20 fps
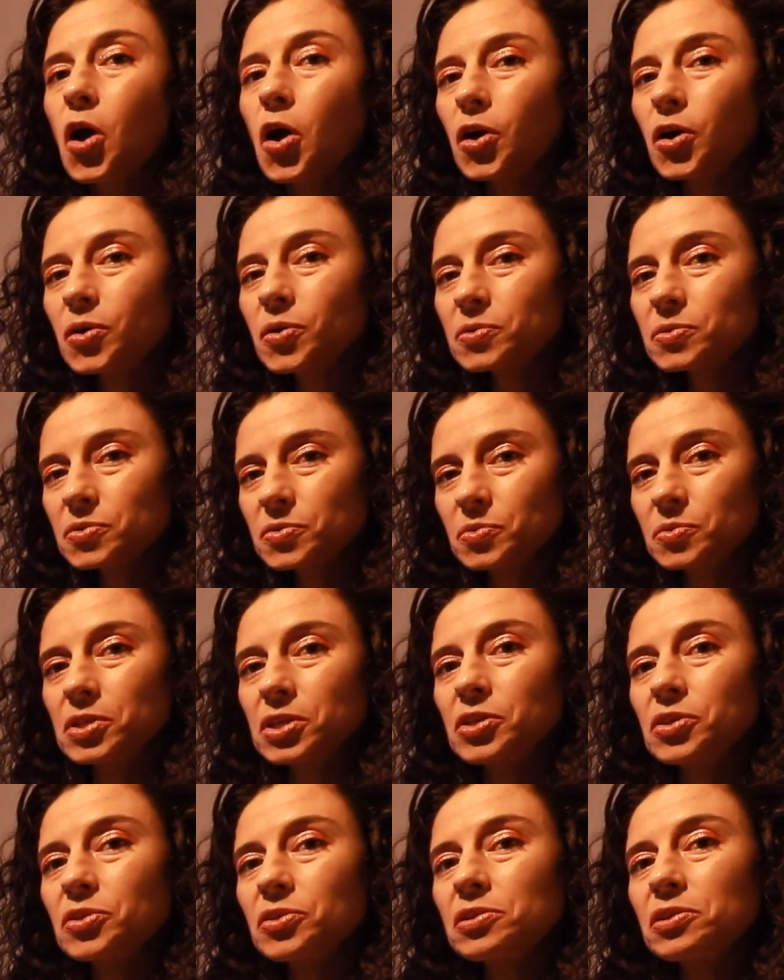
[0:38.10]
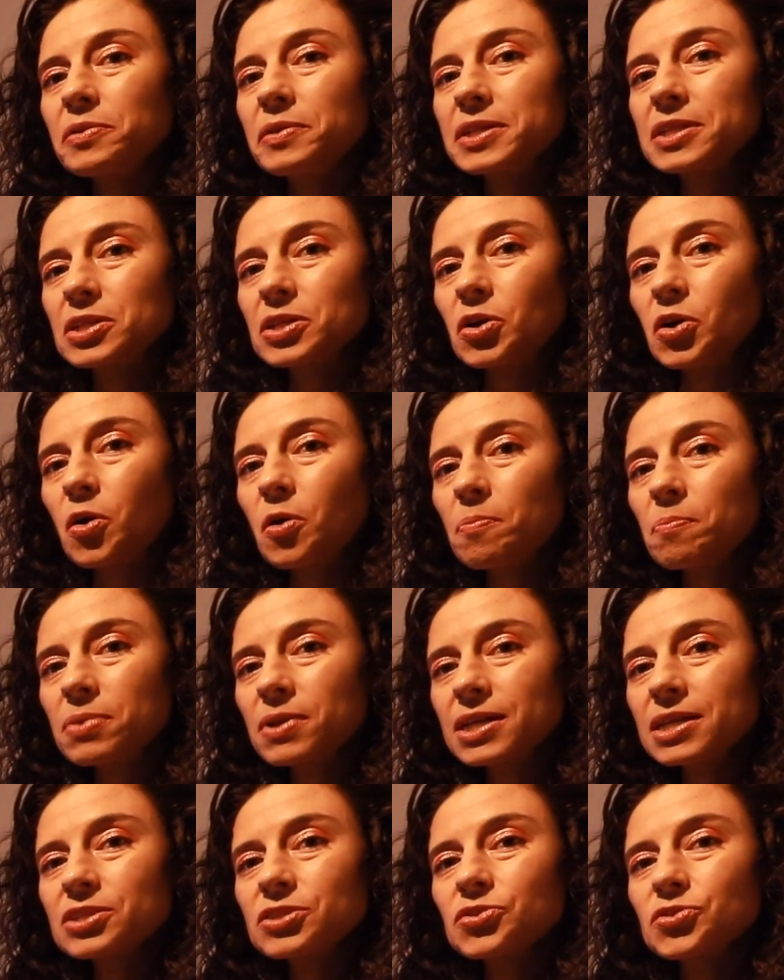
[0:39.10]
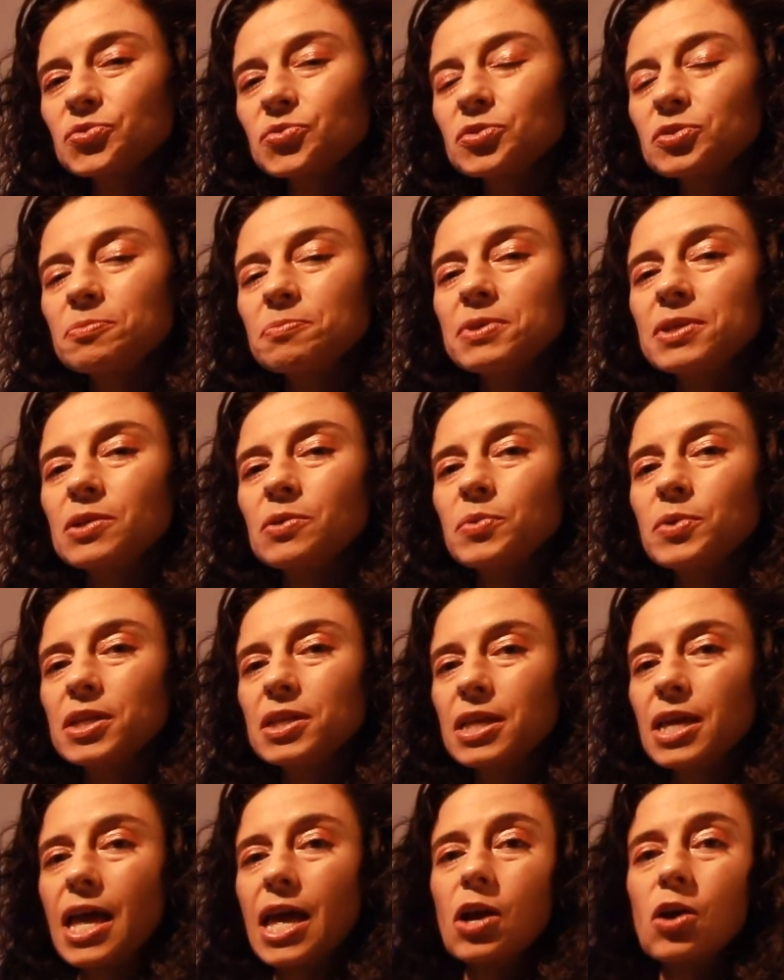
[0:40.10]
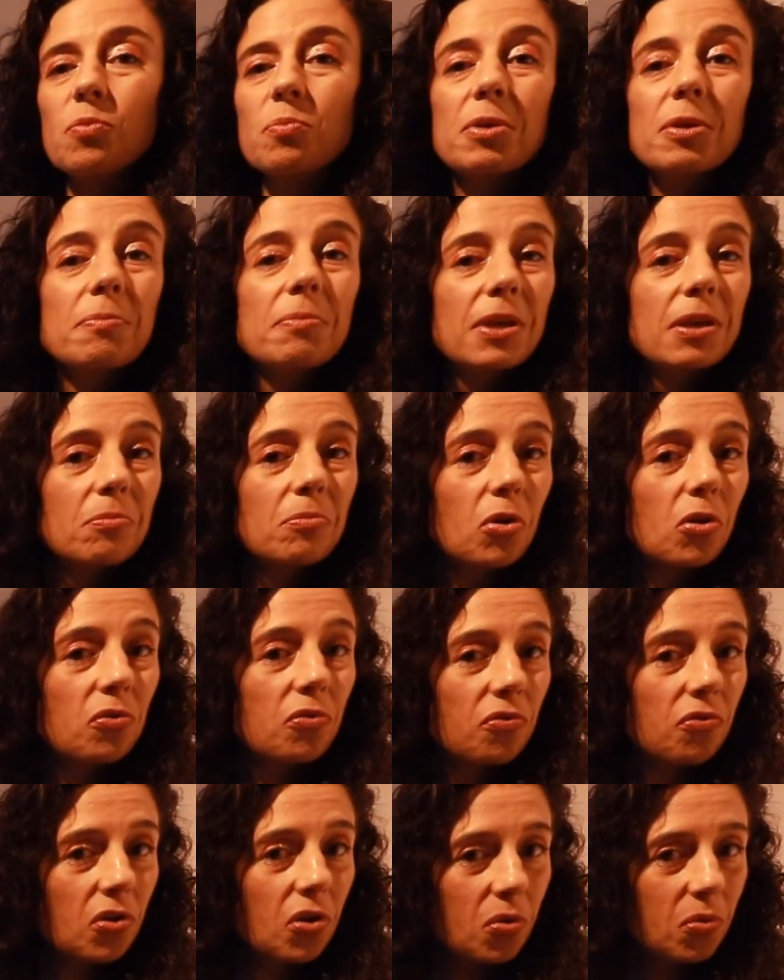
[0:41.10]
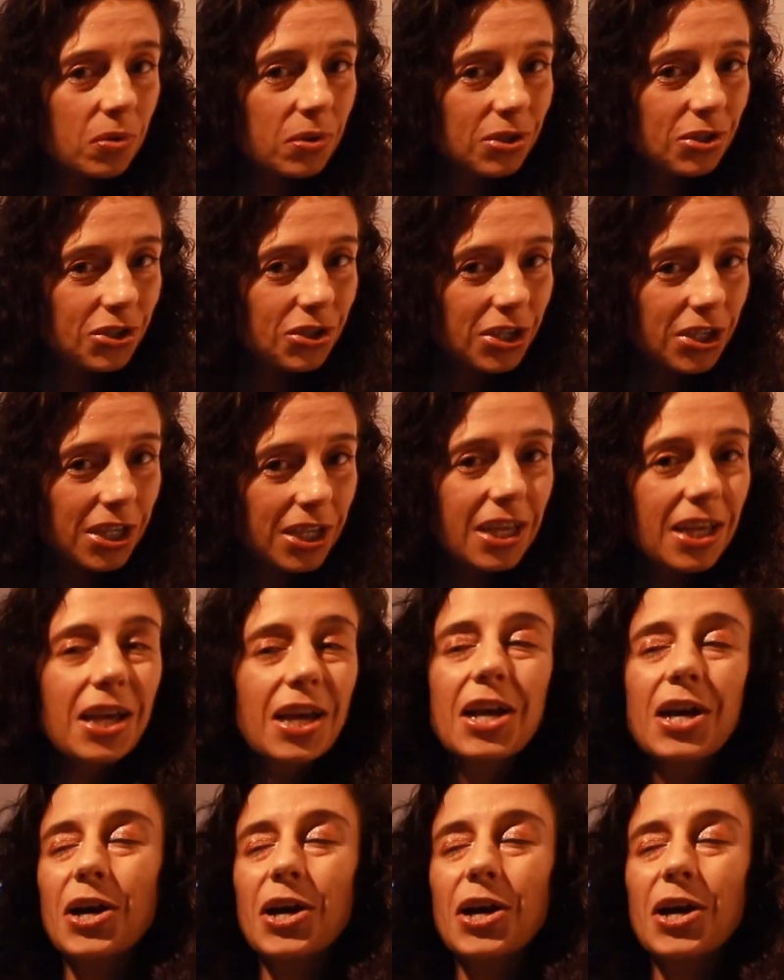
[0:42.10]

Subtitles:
Also, the QRS complex should be with LBB morphology